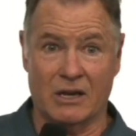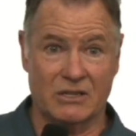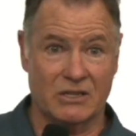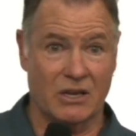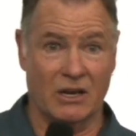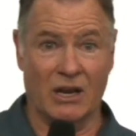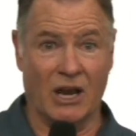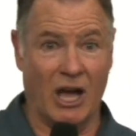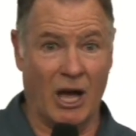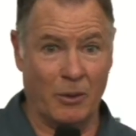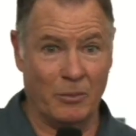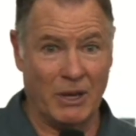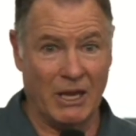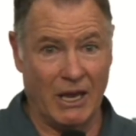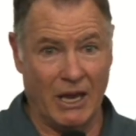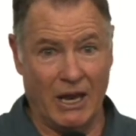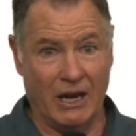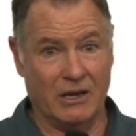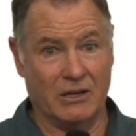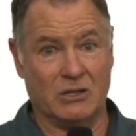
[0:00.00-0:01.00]
a
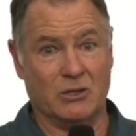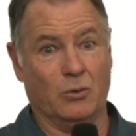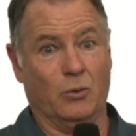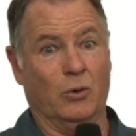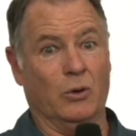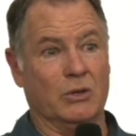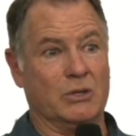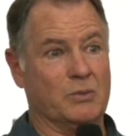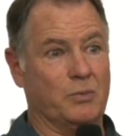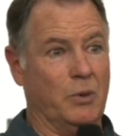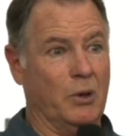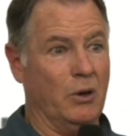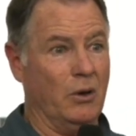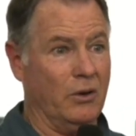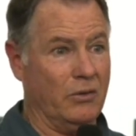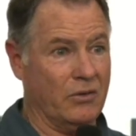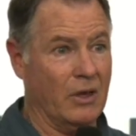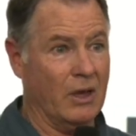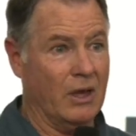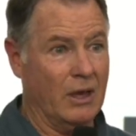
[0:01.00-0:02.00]
tsunami headed towards
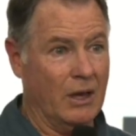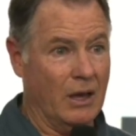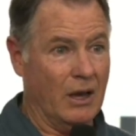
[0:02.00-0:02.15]
Perth.